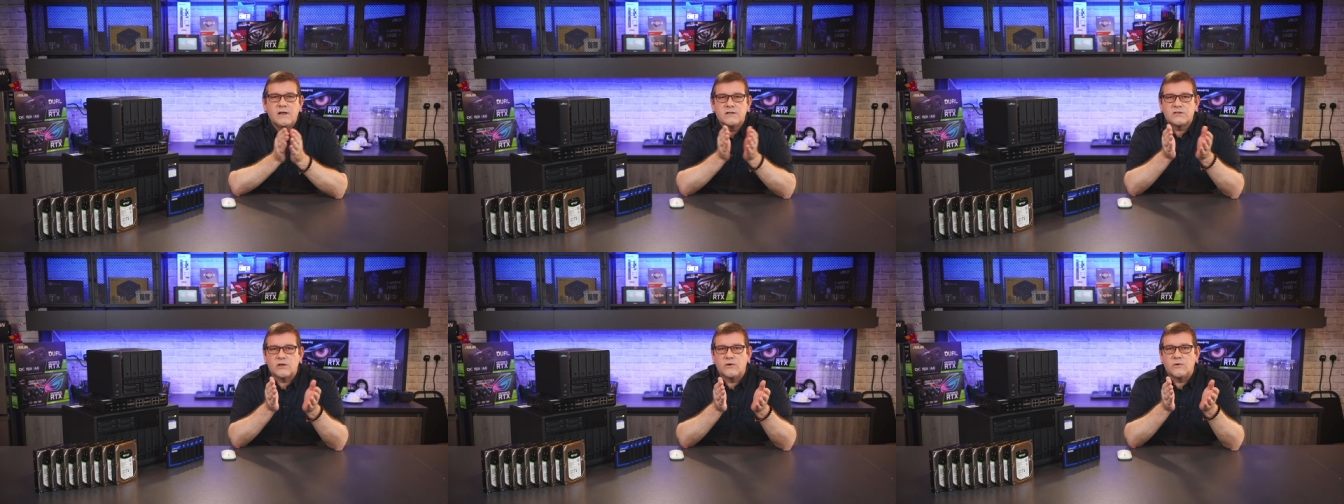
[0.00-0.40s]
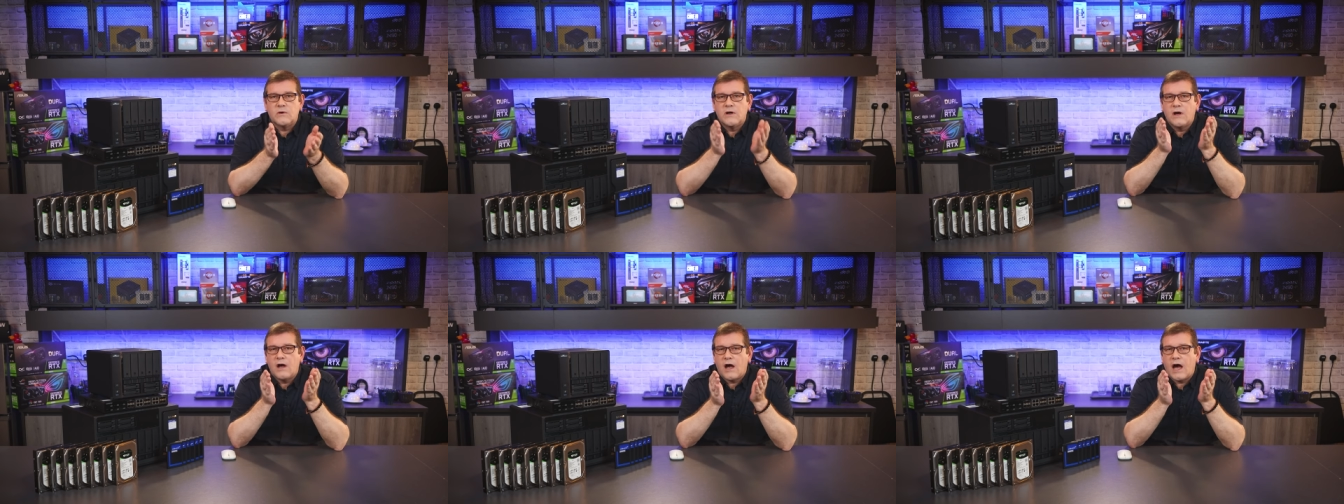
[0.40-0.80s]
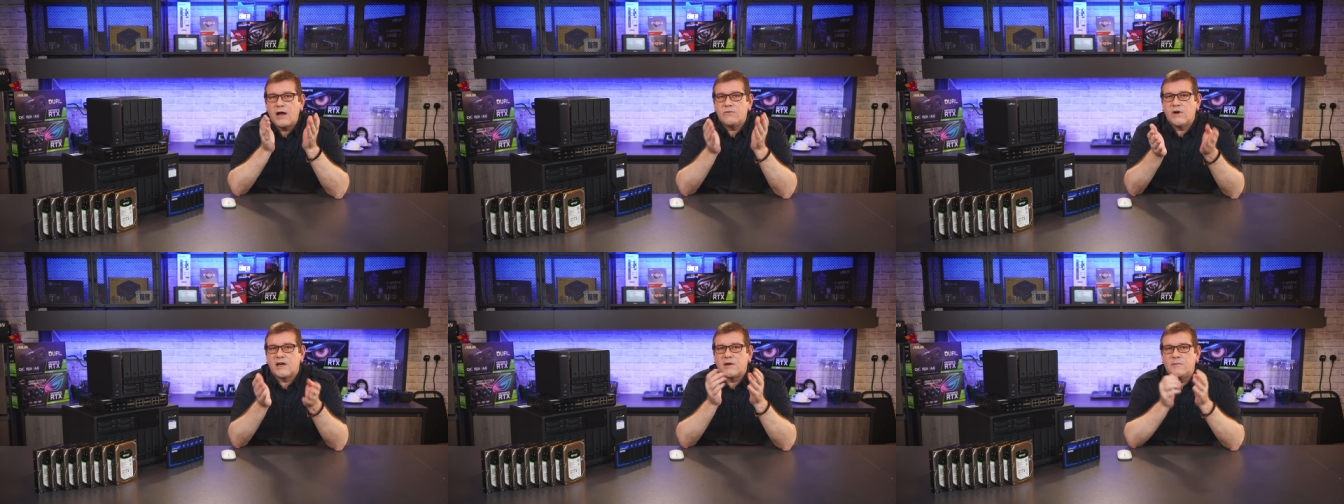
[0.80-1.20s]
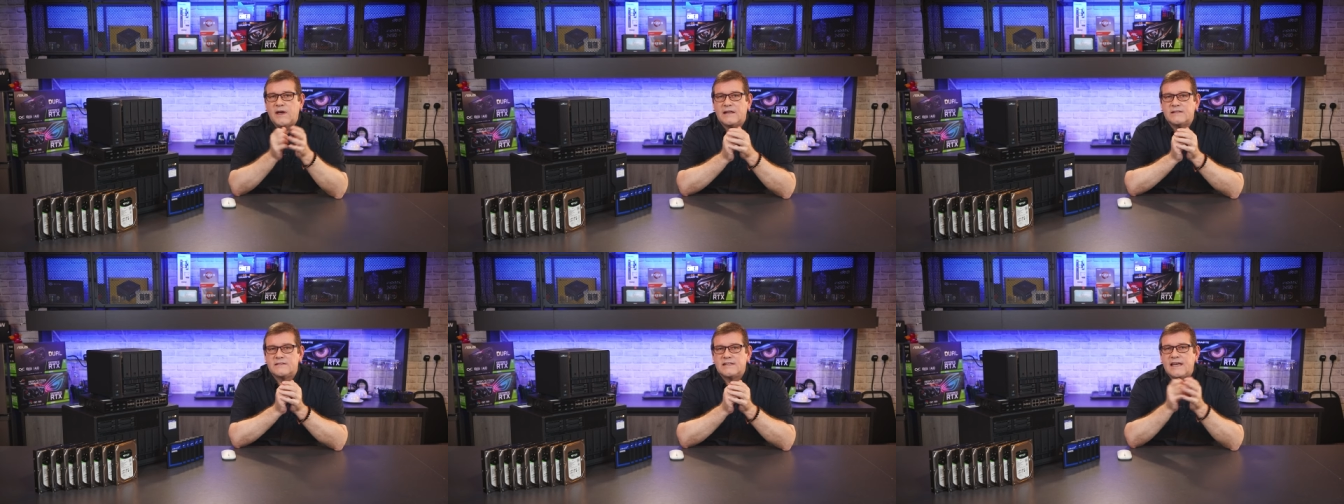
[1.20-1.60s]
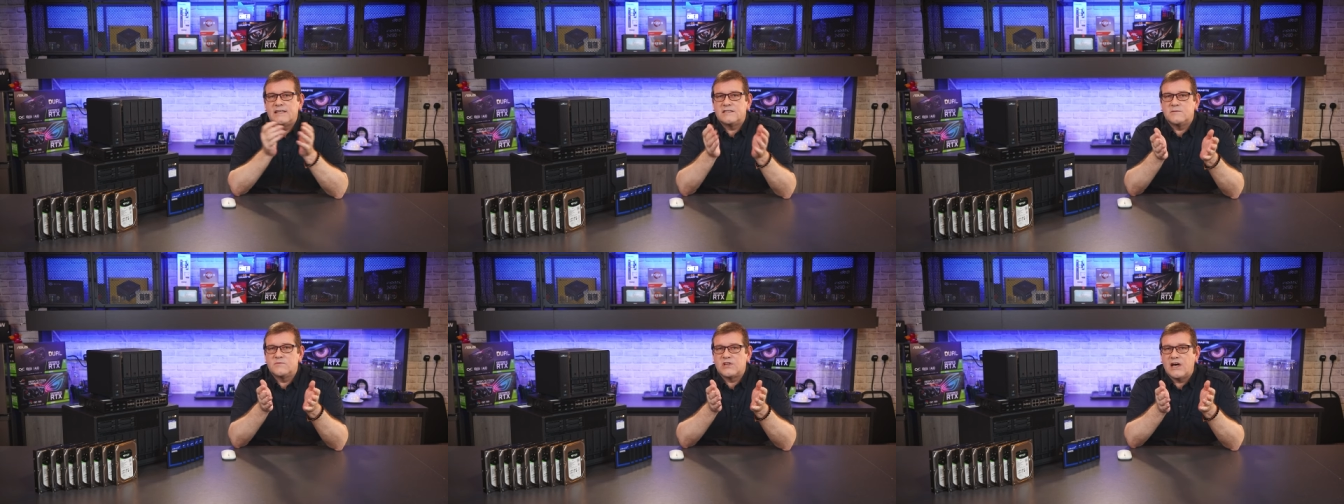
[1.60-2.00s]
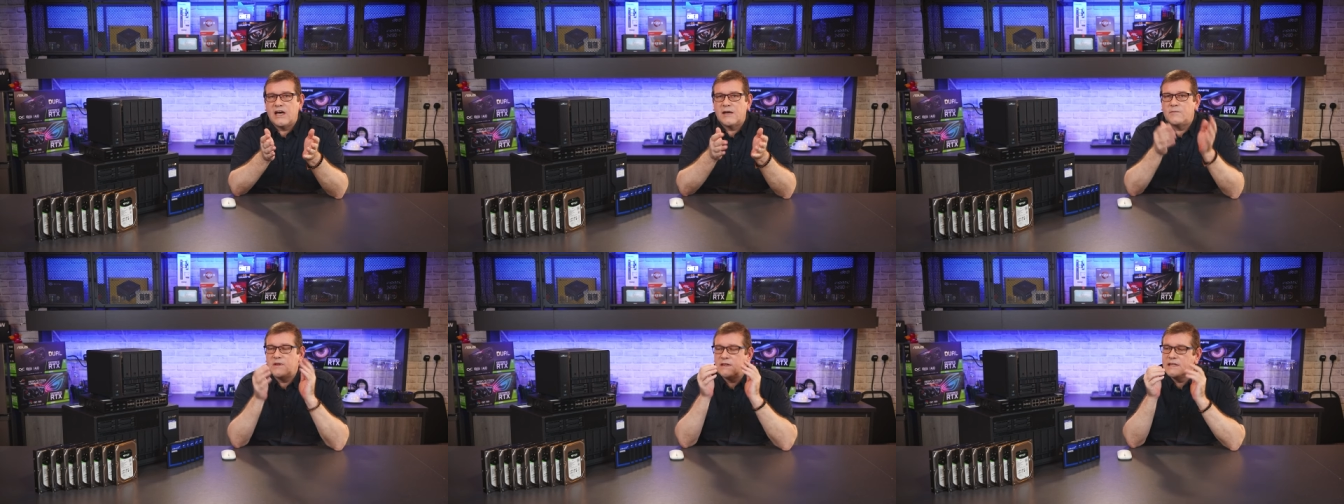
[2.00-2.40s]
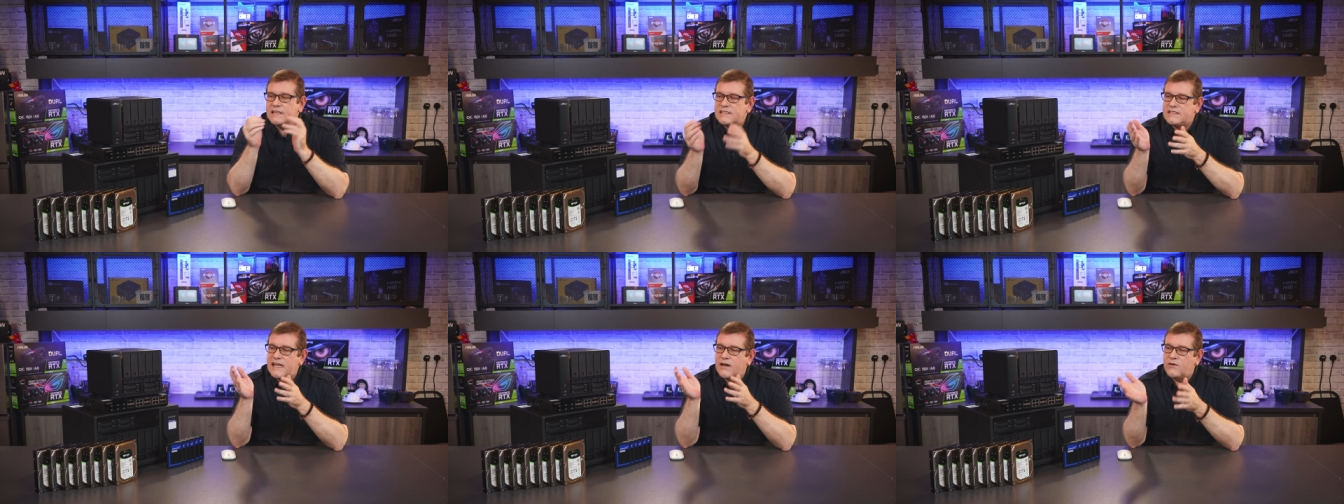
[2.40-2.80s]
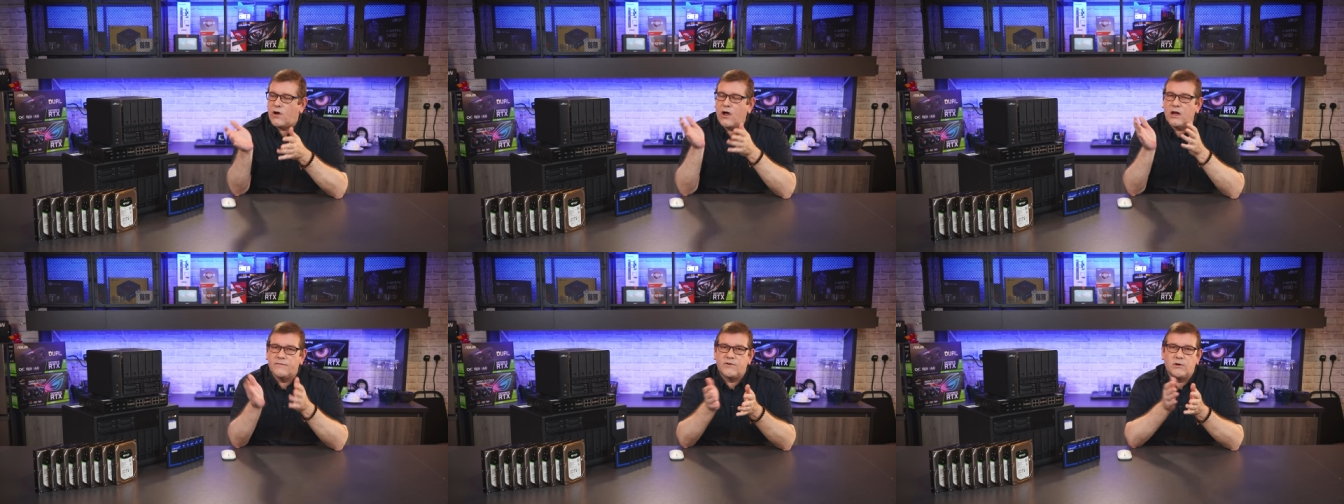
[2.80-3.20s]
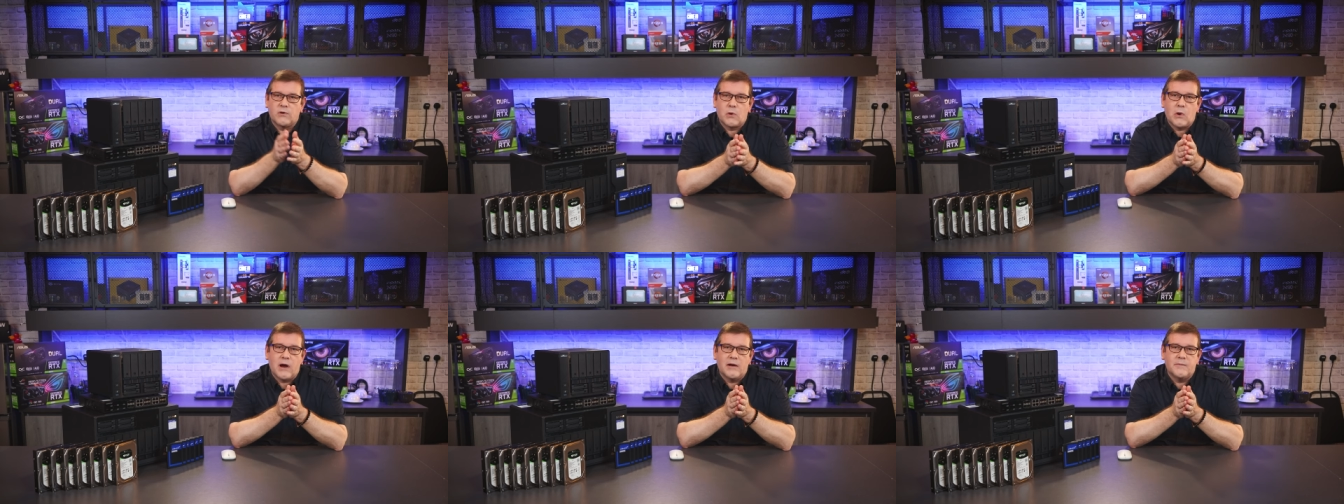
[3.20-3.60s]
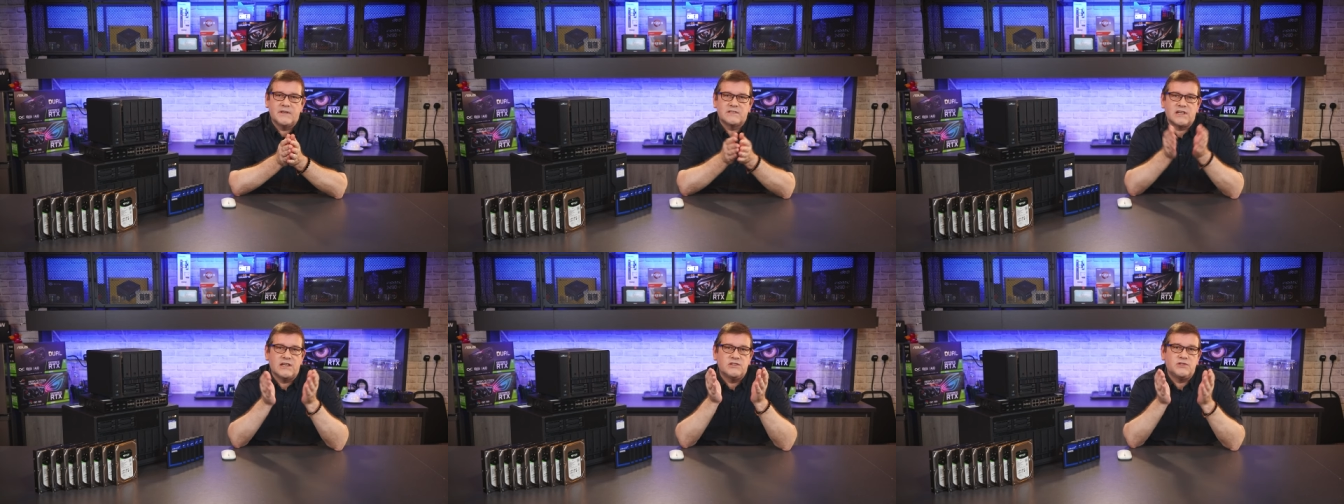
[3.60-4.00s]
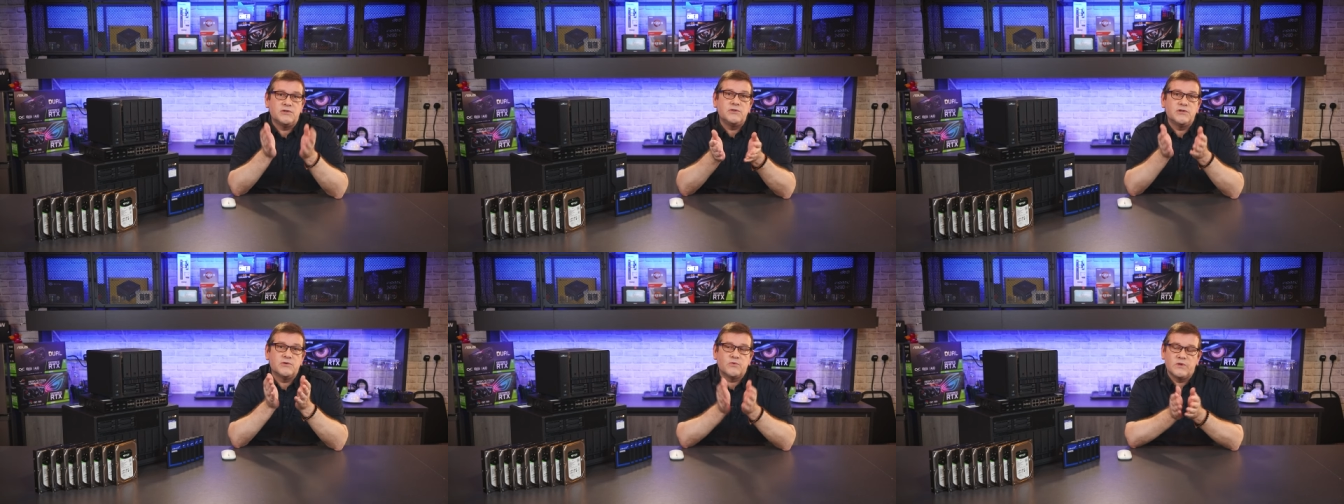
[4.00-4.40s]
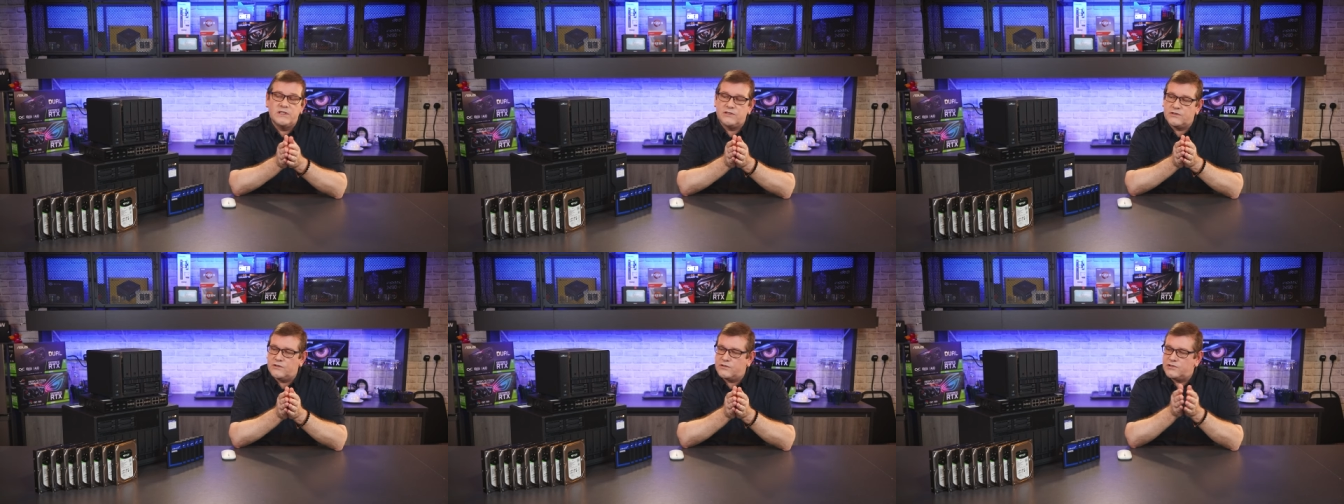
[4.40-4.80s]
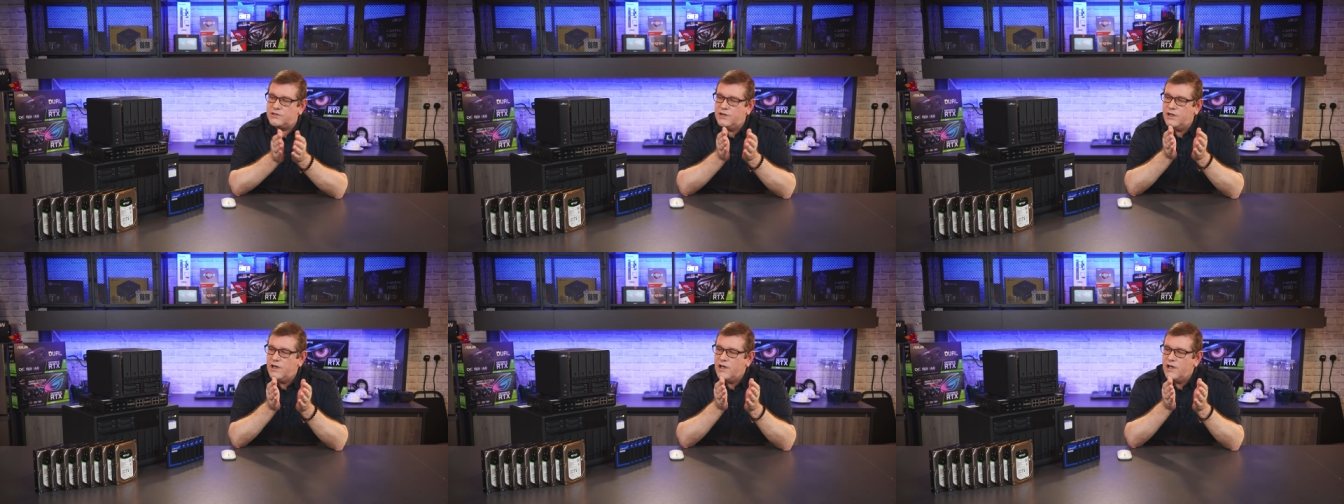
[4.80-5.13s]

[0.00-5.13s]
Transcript: So I recommend take some time, list down all of your requirements, and do your research.